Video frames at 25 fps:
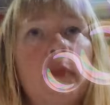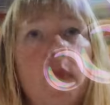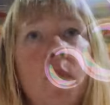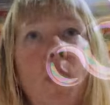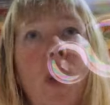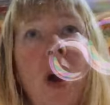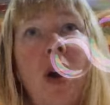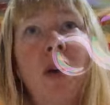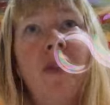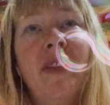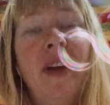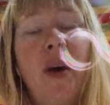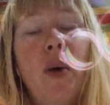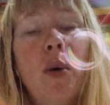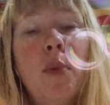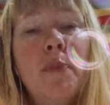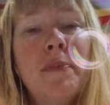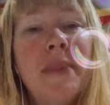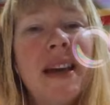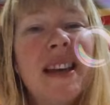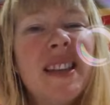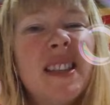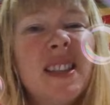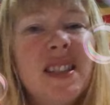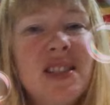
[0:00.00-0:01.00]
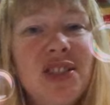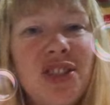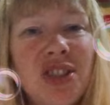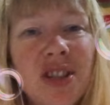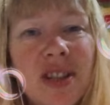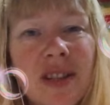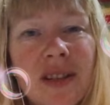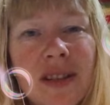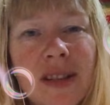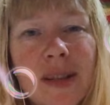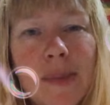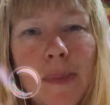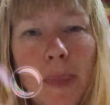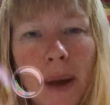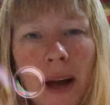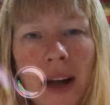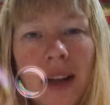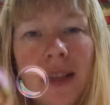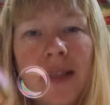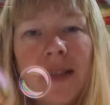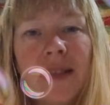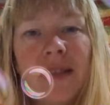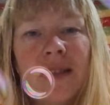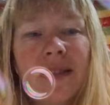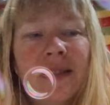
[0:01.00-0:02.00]
Well, there were messages,
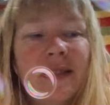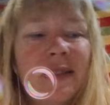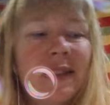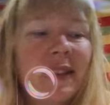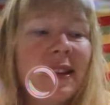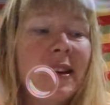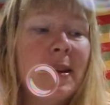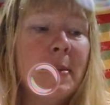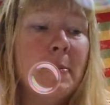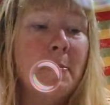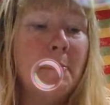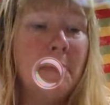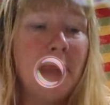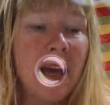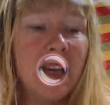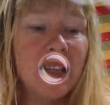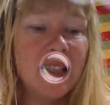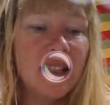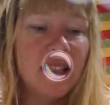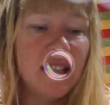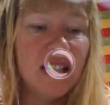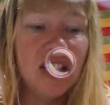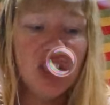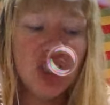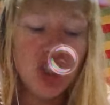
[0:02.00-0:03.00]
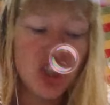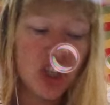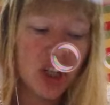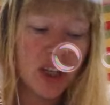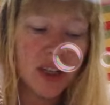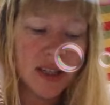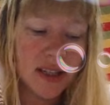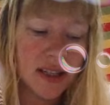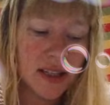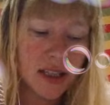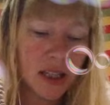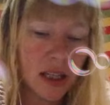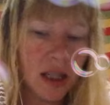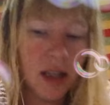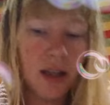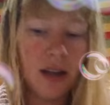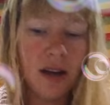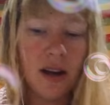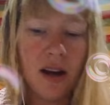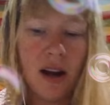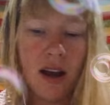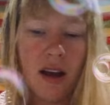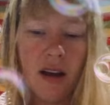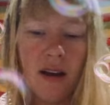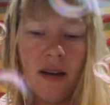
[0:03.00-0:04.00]
but messages
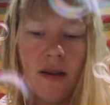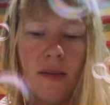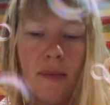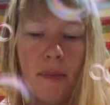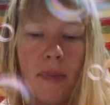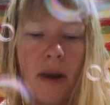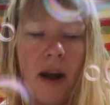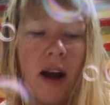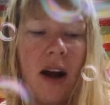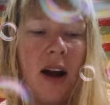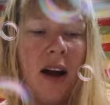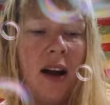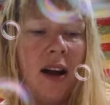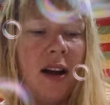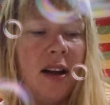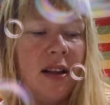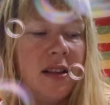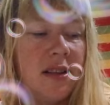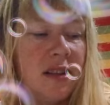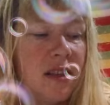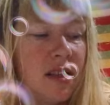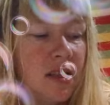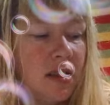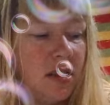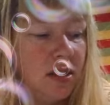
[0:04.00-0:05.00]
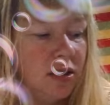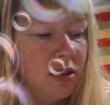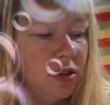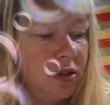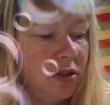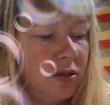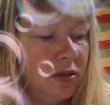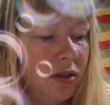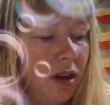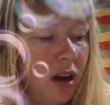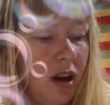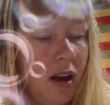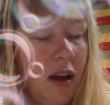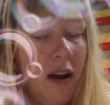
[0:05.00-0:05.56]
in a bottle.